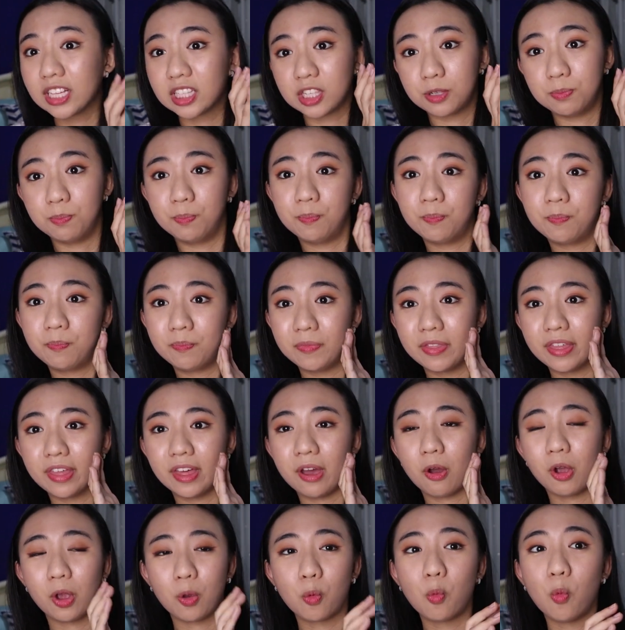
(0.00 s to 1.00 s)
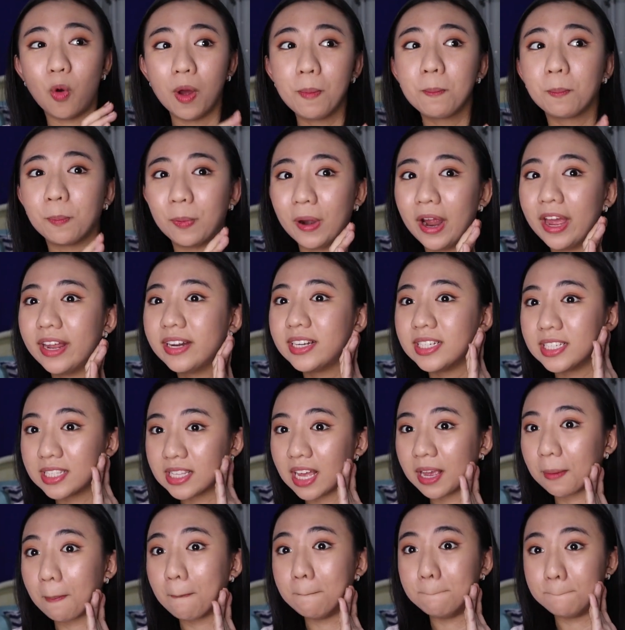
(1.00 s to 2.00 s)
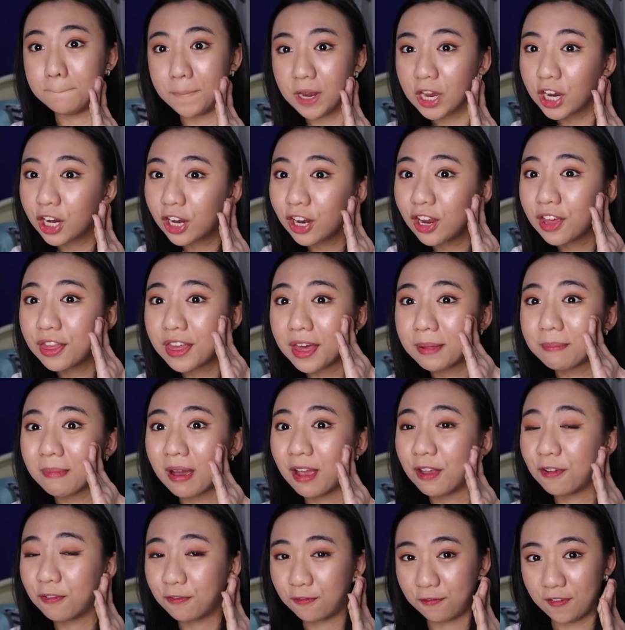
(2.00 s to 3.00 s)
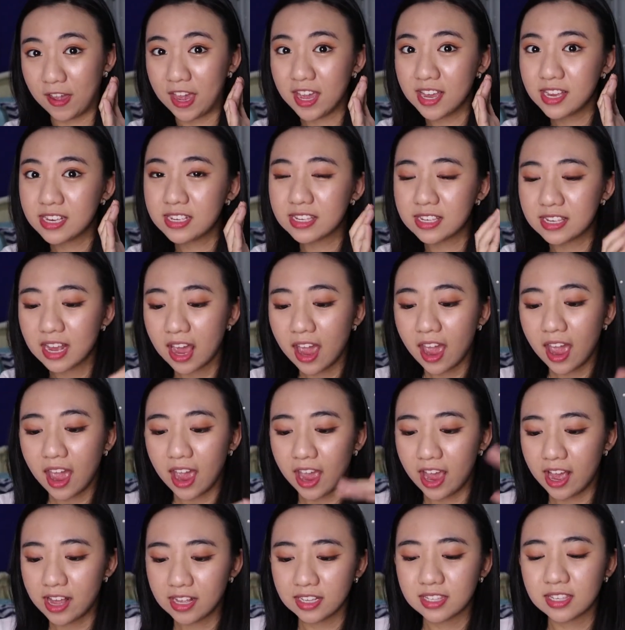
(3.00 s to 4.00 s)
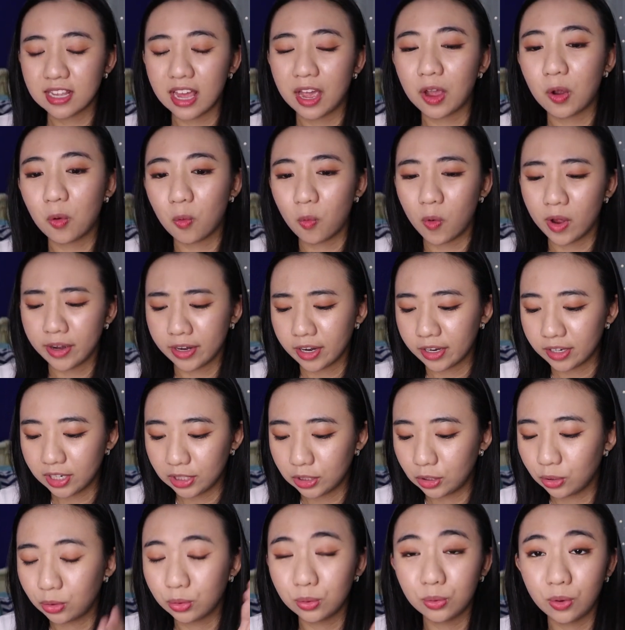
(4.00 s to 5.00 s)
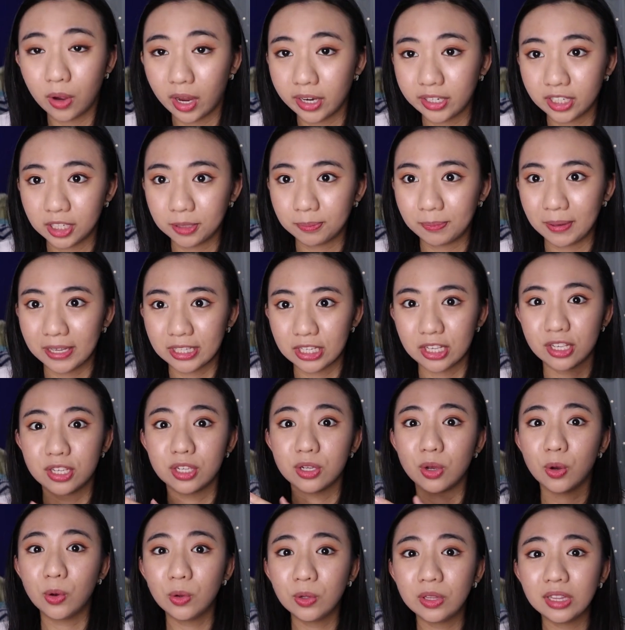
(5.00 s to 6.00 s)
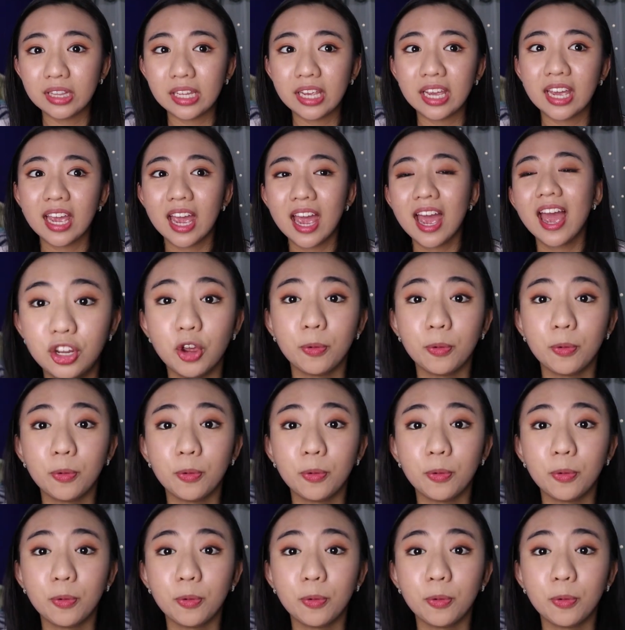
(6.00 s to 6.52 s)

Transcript: It's like one bread is like bigger than my face and it's like 100 to 200 pesos only,